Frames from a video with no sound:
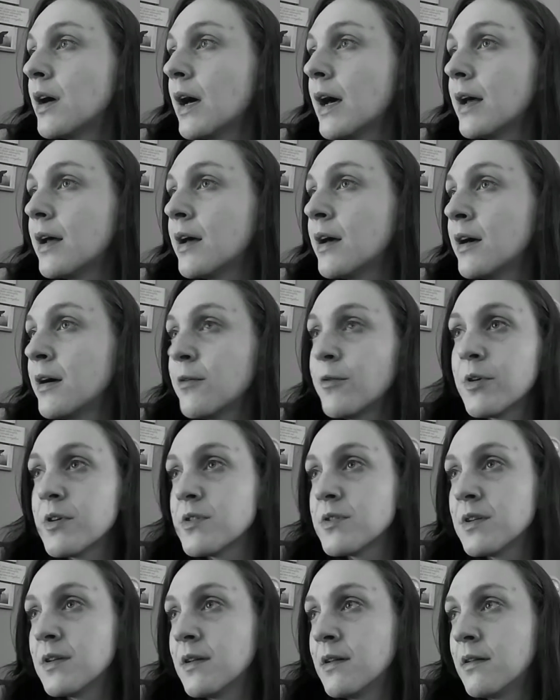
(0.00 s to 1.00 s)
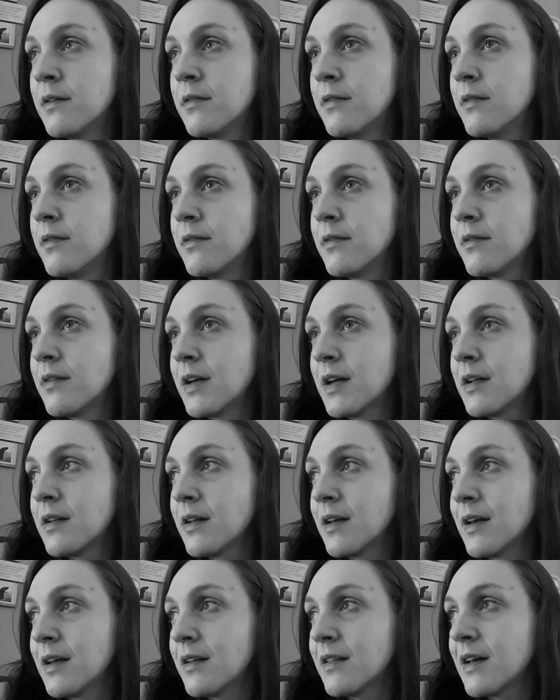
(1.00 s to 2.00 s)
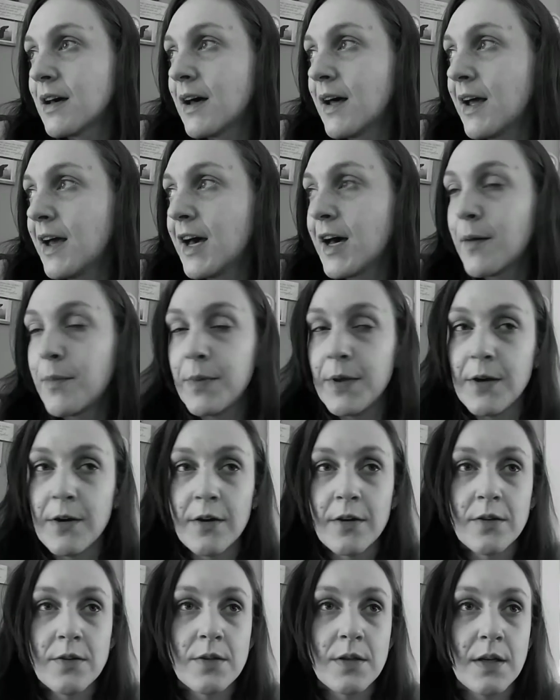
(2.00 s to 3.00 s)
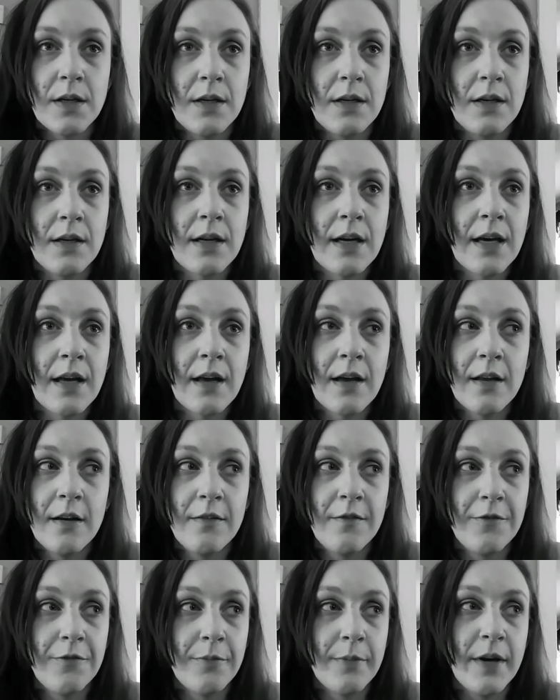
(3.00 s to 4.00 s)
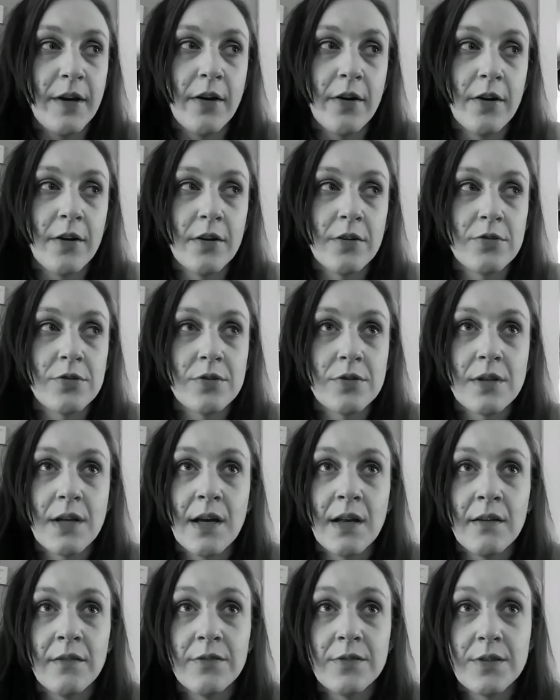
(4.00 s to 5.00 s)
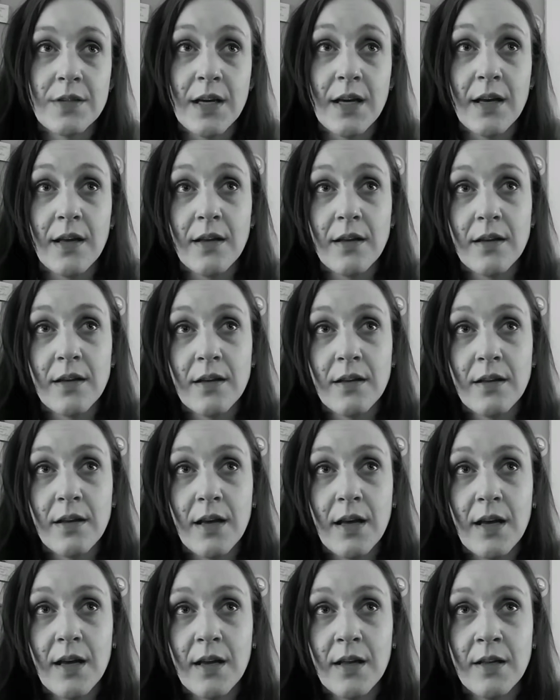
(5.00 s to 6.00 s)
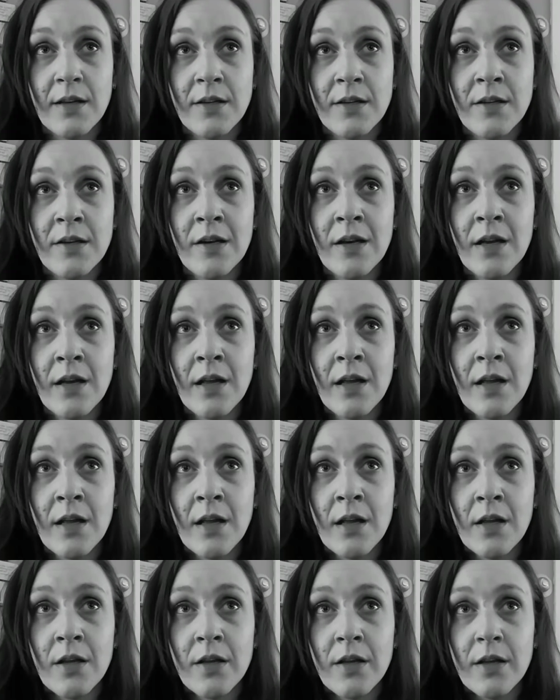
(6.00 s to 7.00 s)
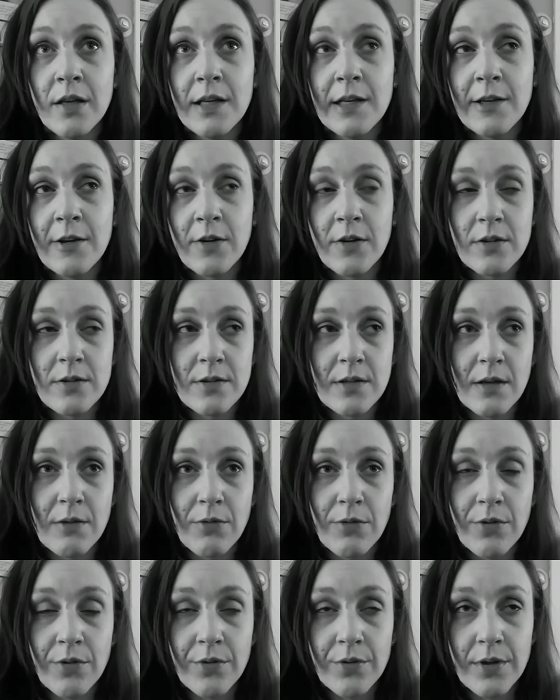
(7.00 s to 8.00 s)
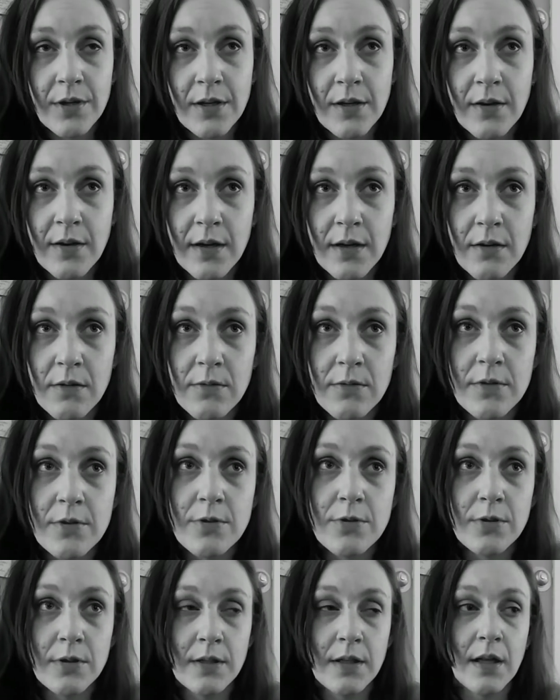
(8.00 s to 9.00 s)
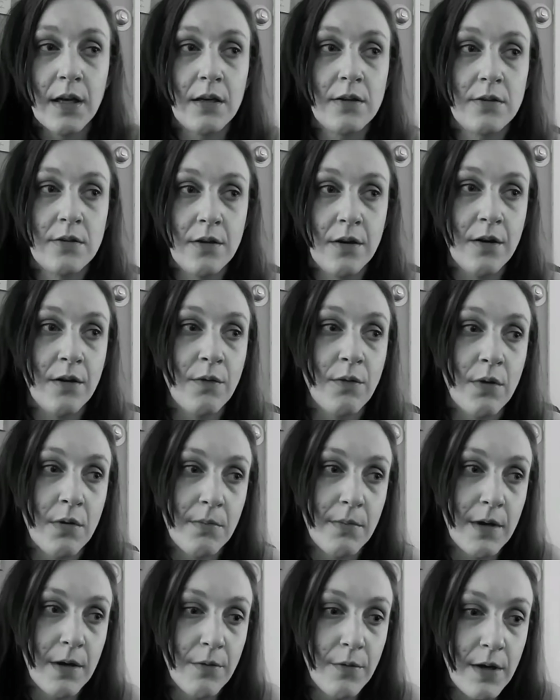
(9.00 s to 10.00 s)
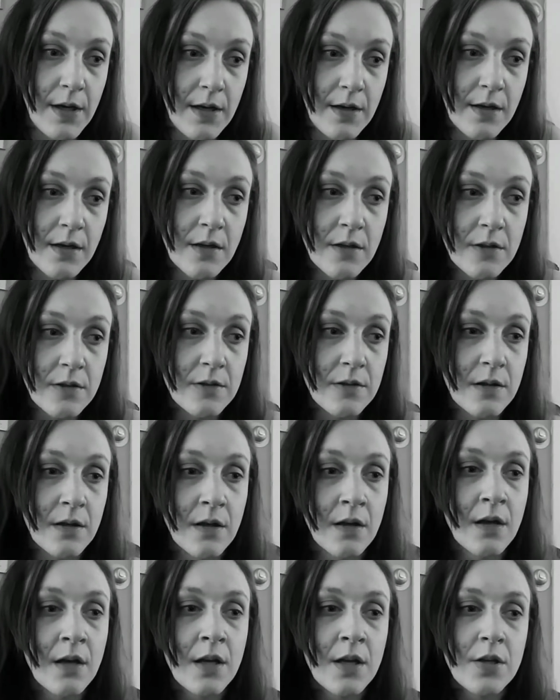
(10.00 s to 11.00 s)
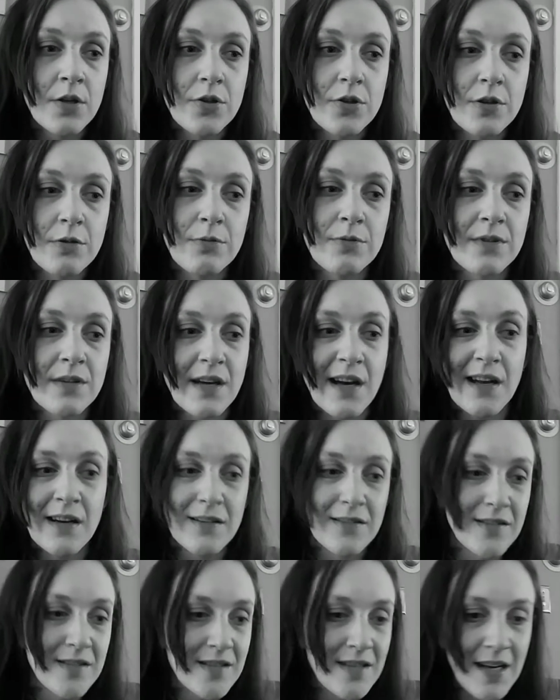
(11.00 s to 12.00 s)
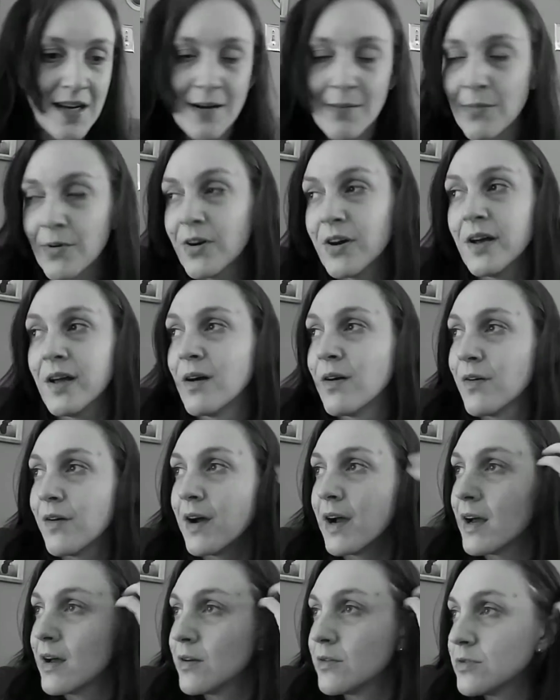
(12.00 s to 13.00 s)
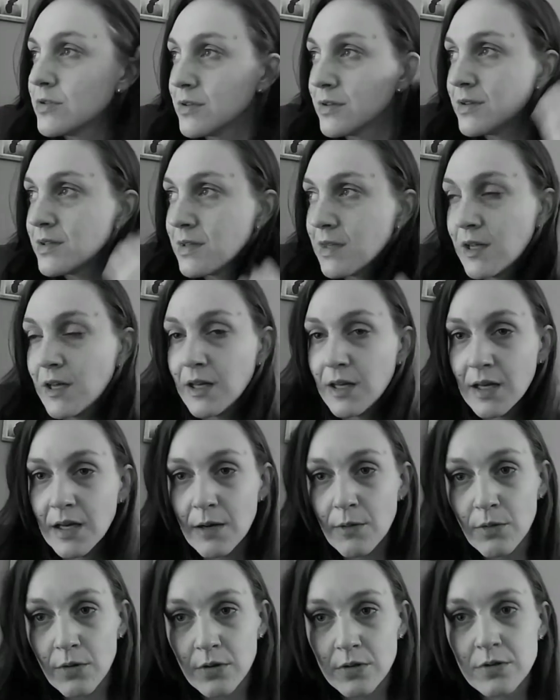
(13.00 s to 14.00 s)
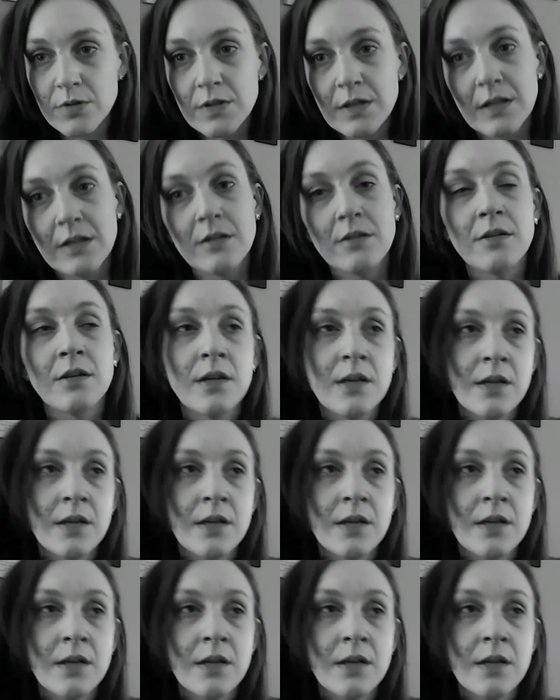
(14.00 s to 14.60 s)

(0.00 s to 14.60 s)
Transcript: I wasn't like that happy or excited. My heart just kind of sank. And, I said, well, I don't usually like to know what my weight is. And she was kind of stammering around, just saying, yeah, well, it